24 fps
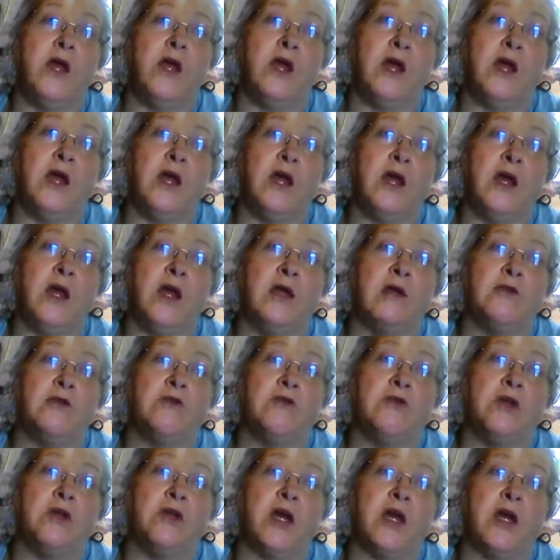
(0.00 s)
check the
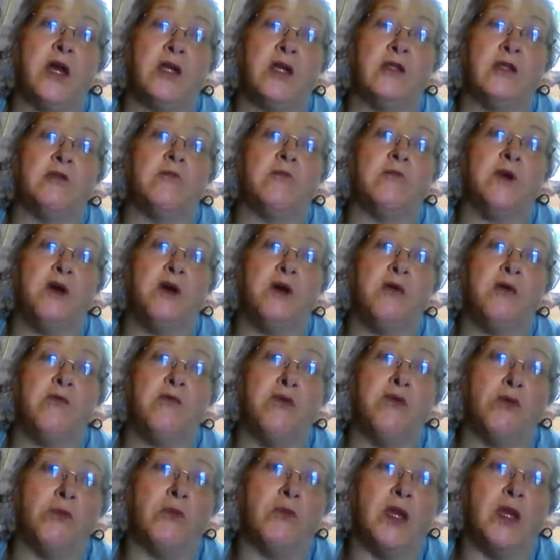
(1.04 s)
mail for me
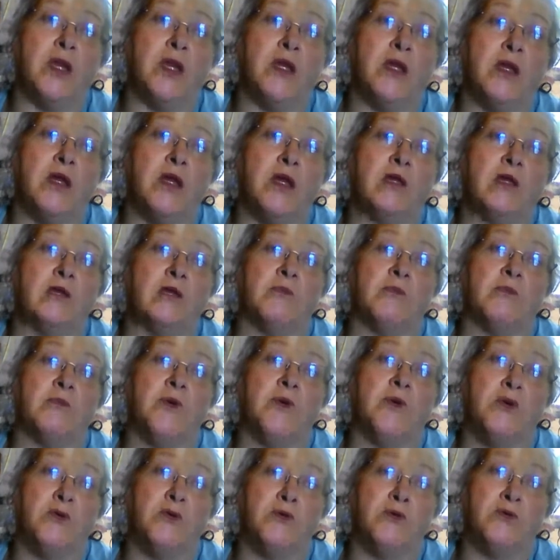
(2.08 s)
at the post
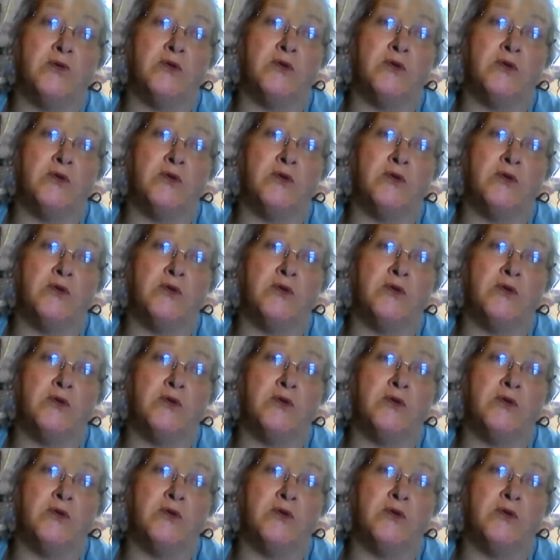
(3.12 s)
office